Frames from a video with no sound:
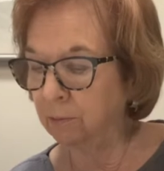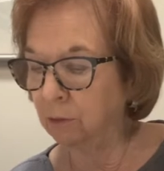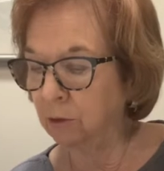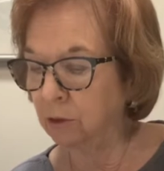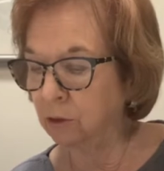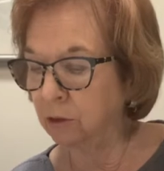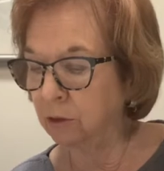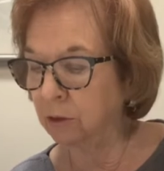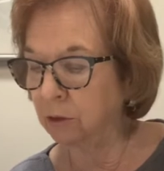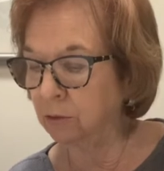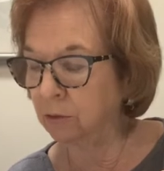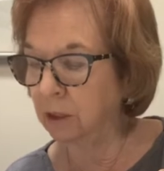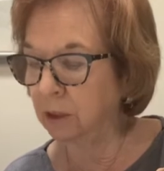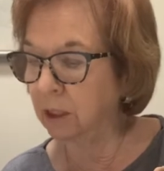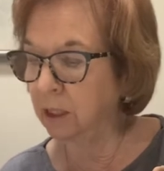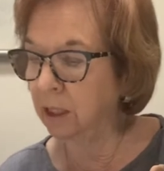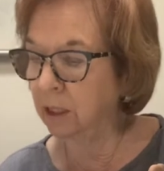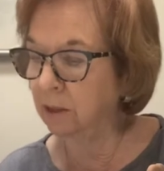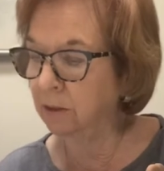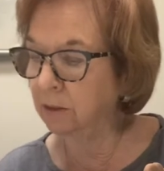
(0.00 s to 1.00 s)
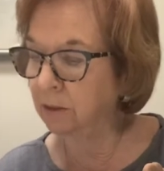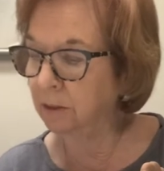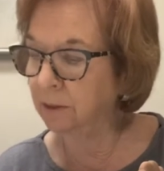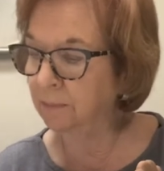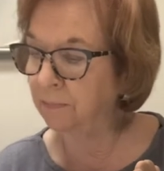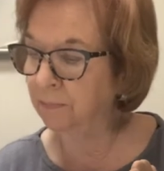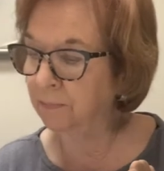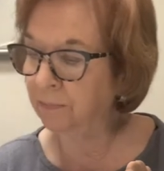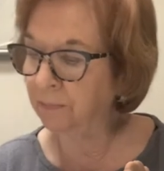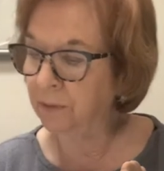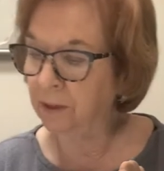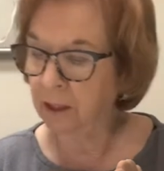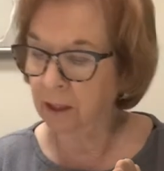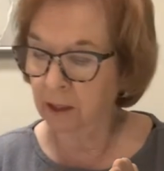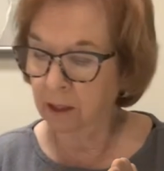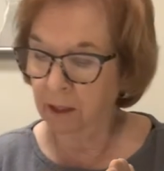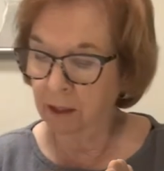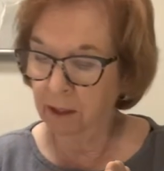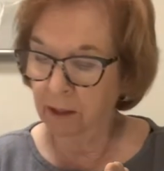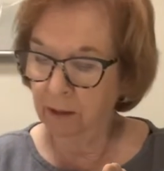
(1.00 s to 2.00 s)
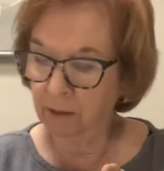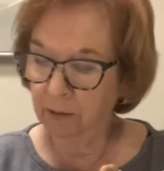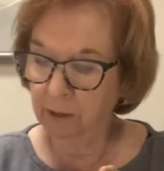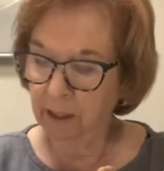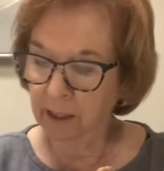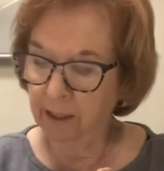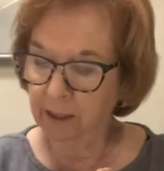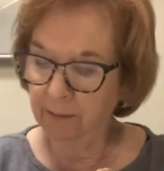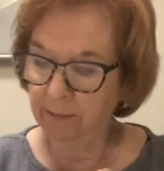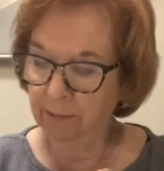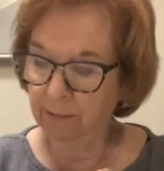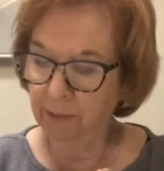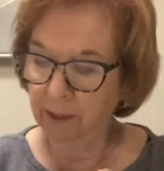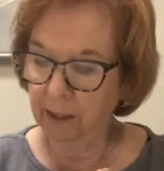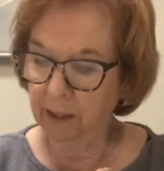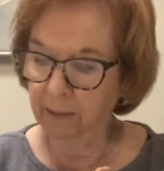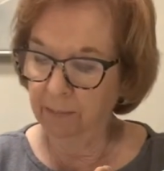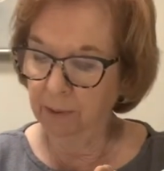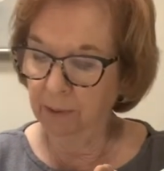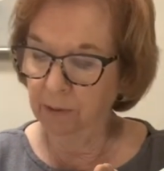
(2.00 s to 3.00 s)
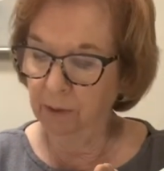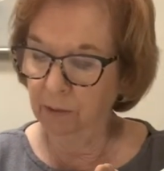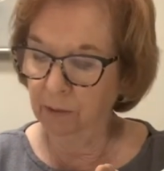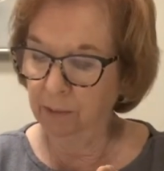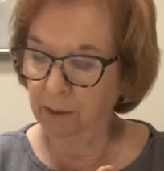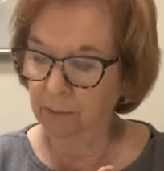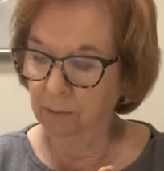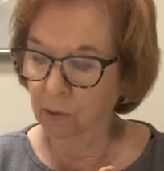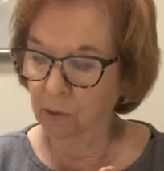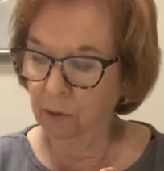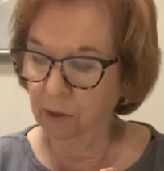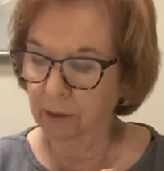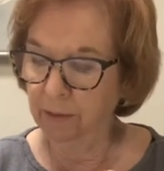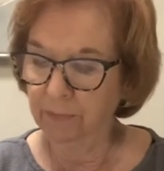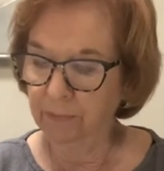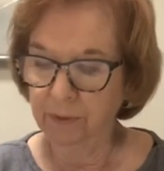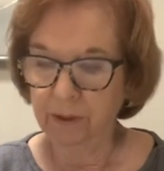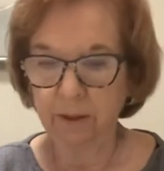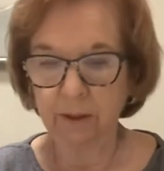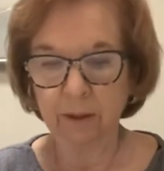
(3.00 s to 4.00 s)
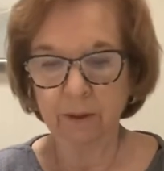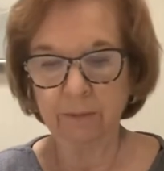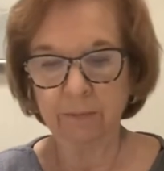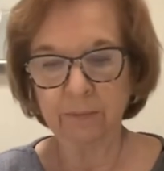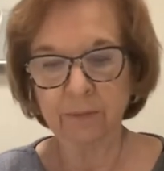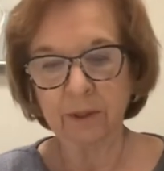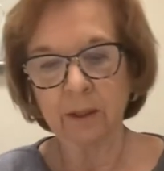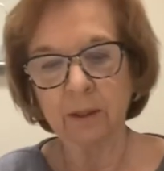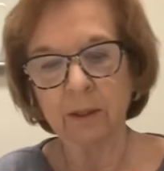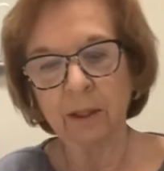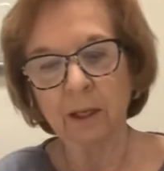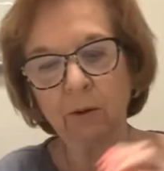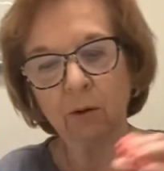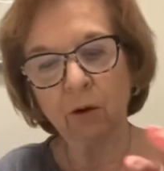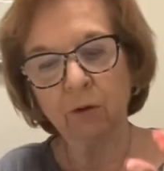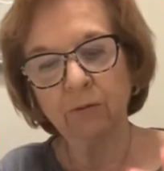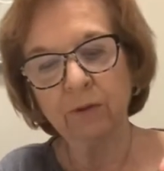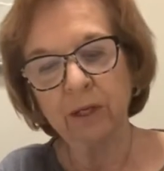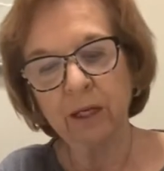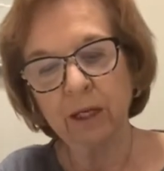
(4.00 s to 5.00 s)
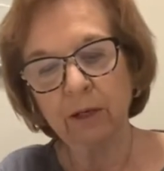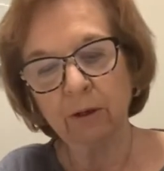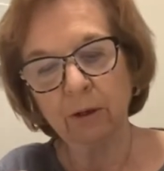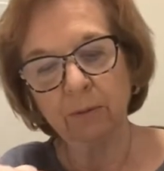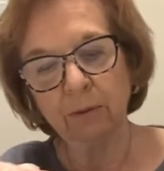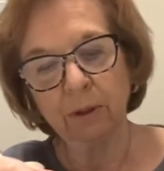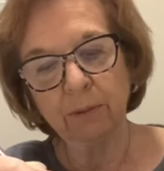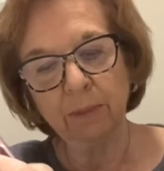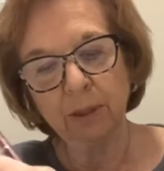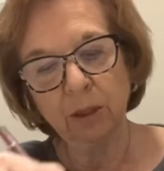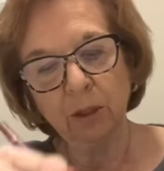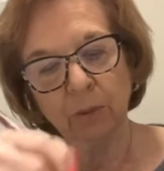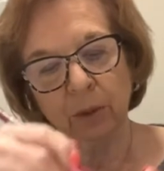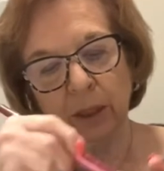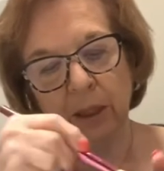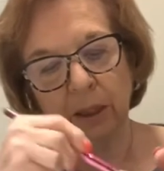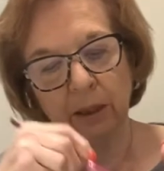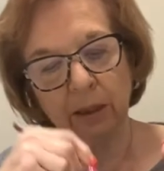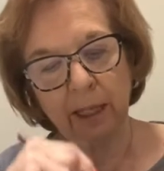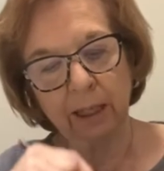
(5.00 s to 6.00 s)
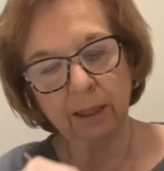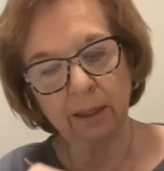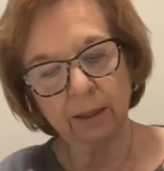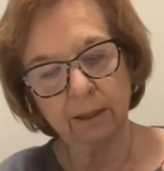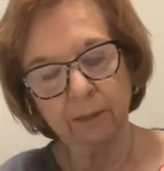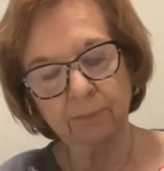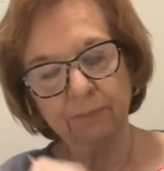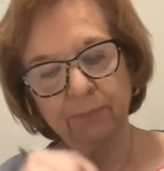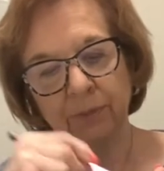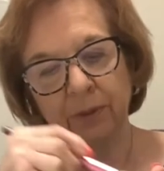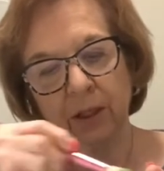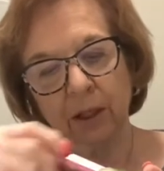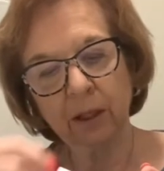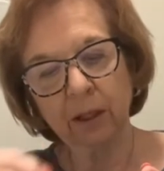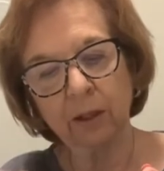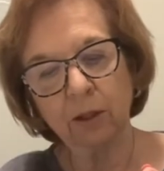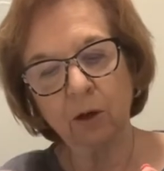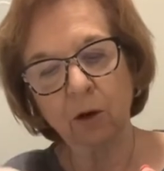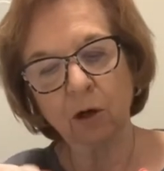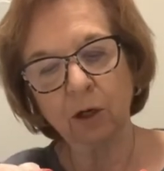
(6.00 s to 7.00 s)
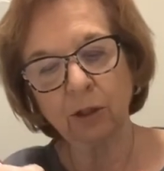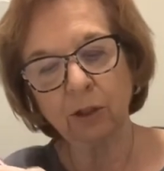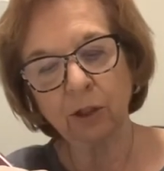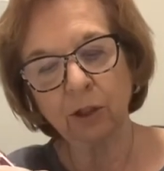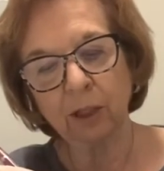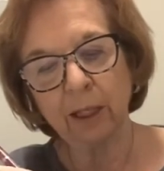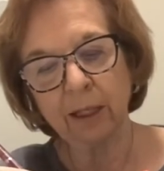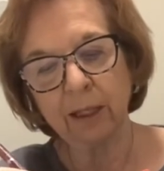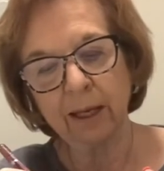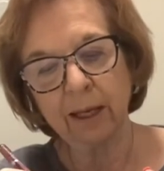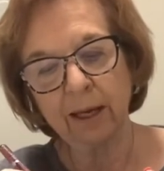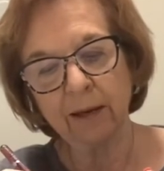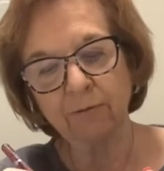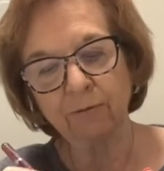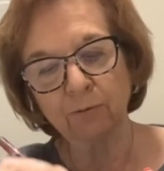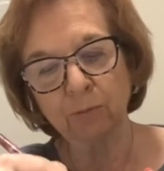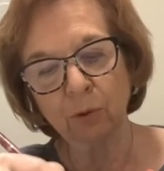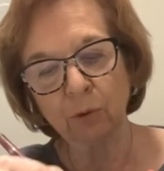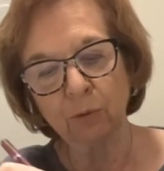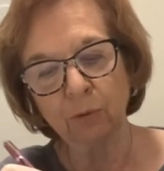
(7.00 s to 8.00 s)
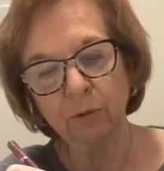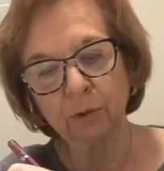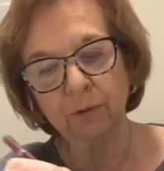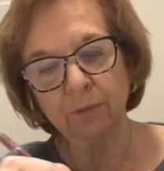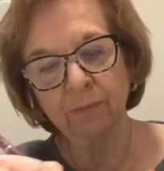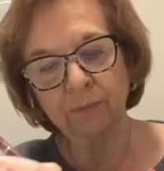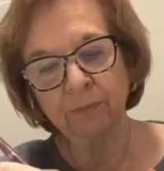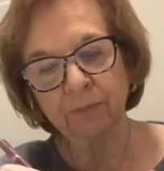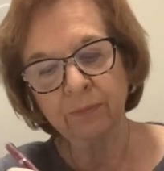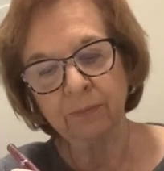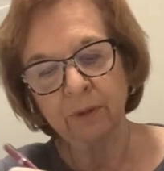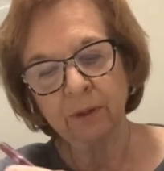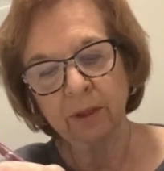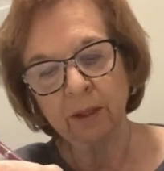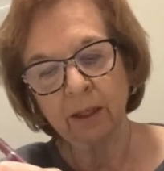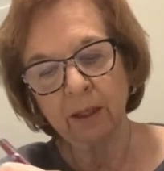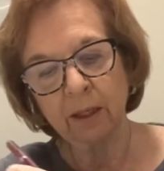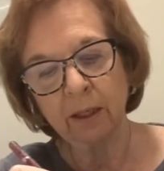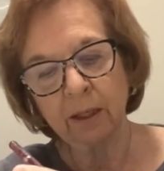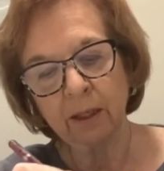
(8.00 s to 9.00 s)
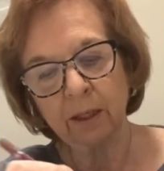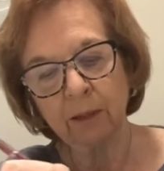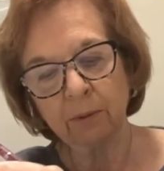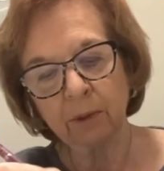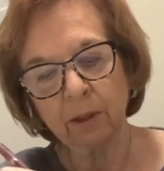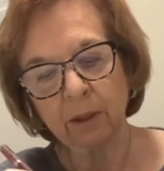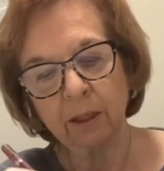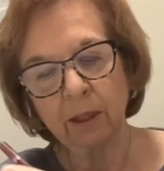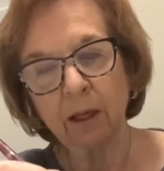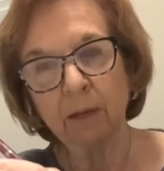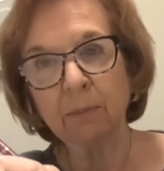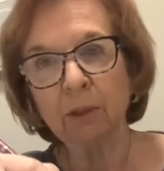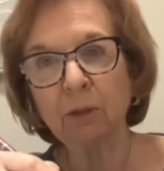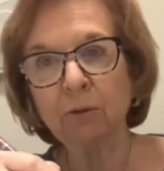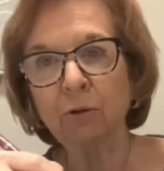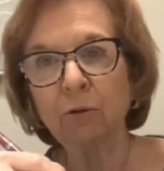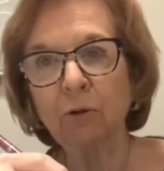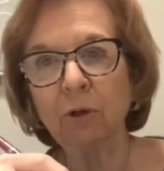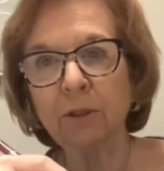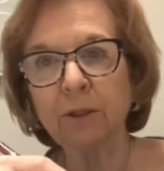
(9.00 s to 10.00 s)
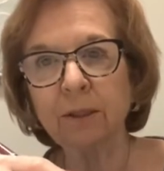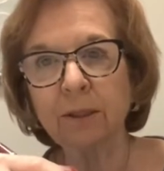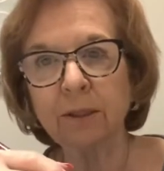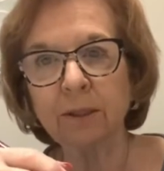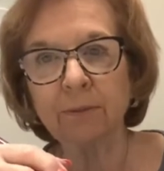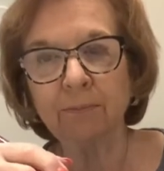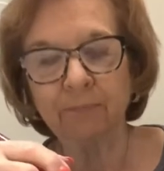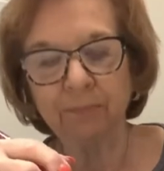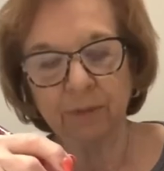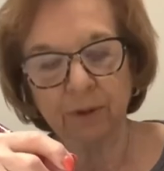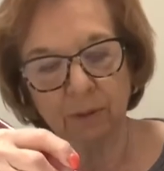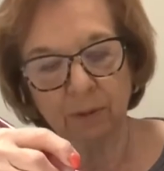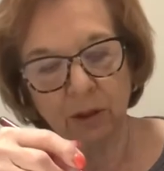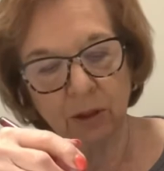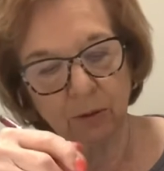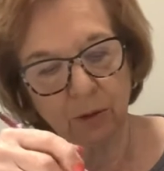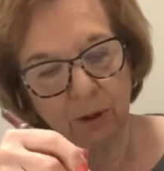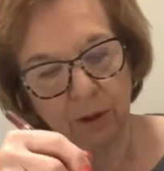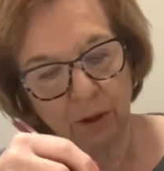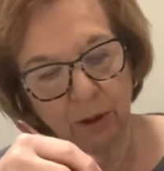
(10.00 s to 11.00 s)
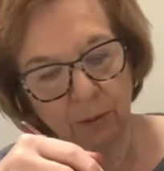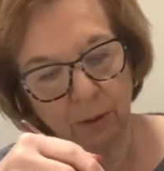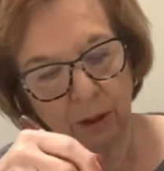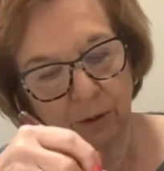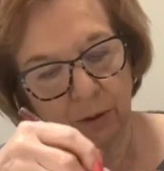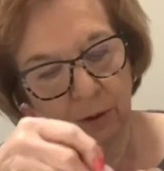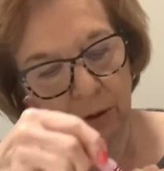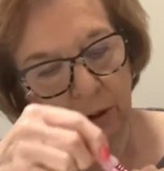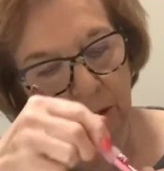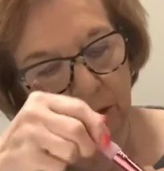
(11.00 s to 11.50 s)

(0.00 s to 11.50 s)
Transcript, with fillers: brush is losing hairs. Okay, pick up a little bit more. Now over here I'm going to be doing it like a an arch, like a half moon. And I'm going to come across, Let me do it this way so you